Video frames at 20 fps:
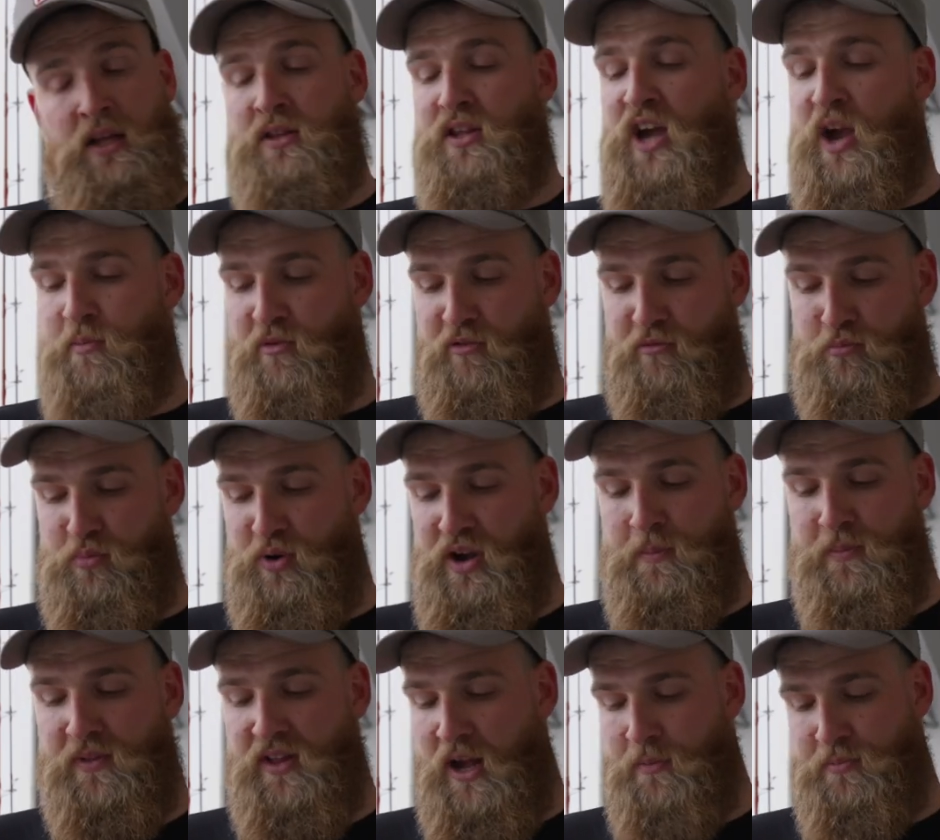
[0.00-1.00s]
type of
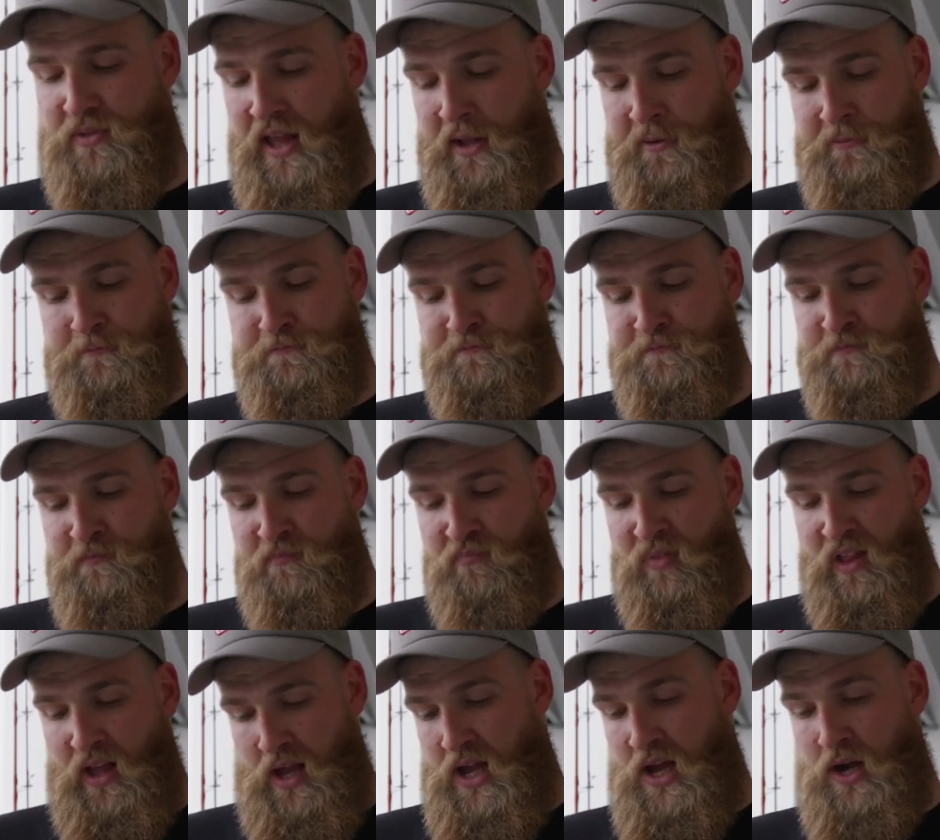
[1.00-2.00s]
bream type thing,
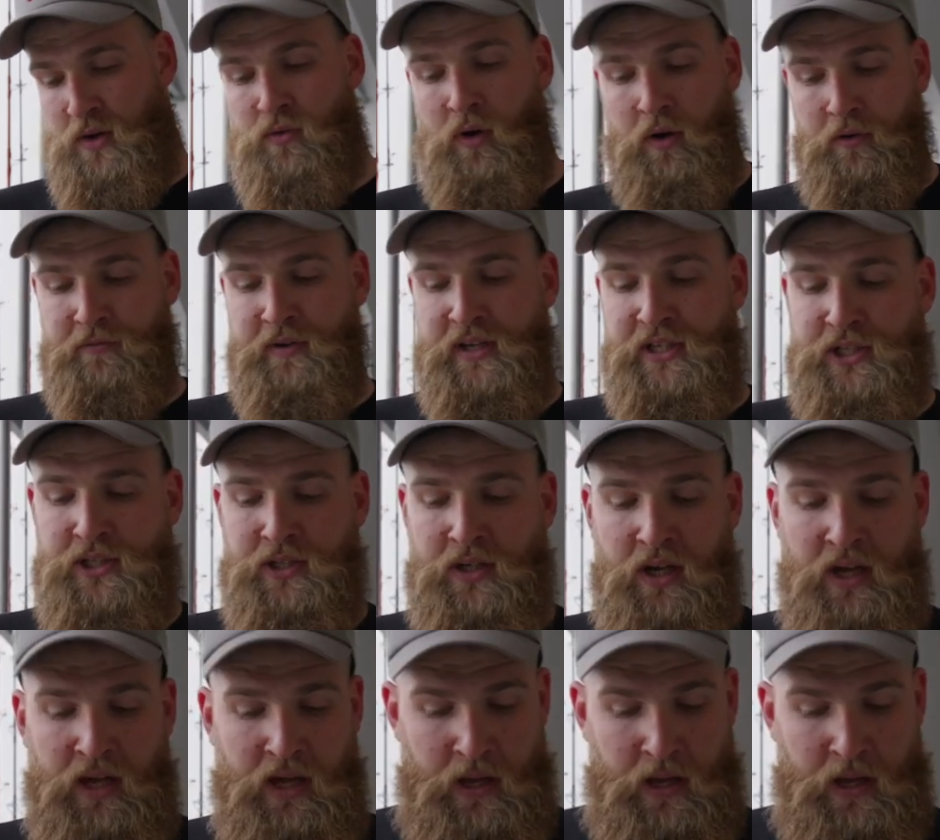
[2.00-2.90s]
rockfish.